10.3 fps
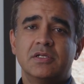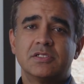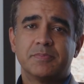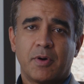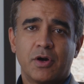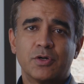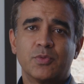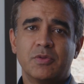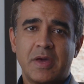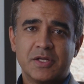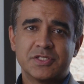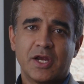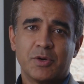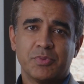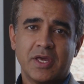to partner with a managed
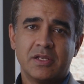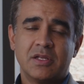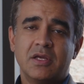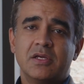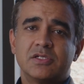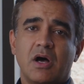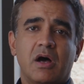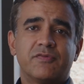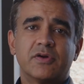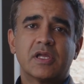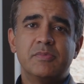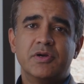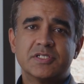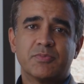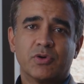care plan to offer
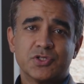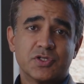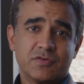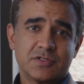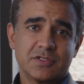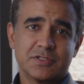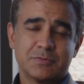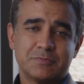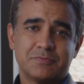community support services.